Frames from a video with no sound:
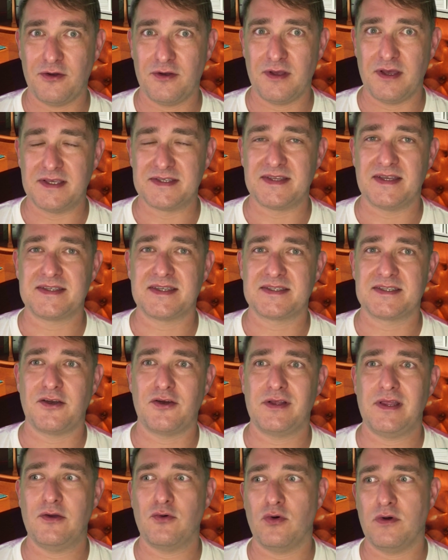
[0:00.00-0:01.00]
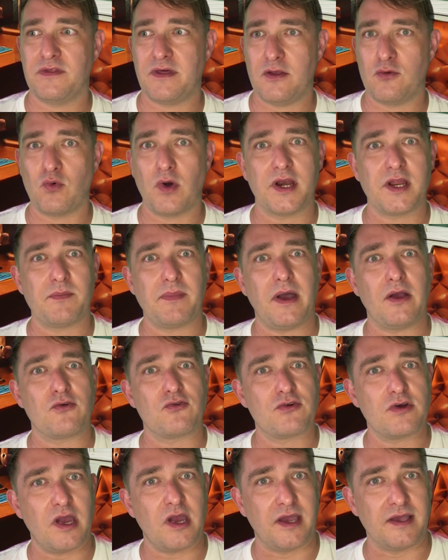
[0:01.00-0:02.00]
is necessarily then what about
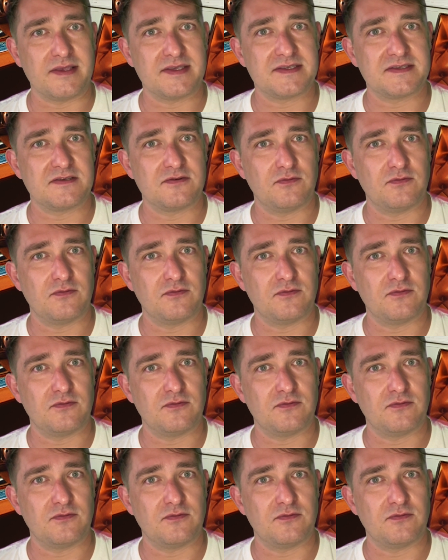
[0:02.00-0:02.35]
rights?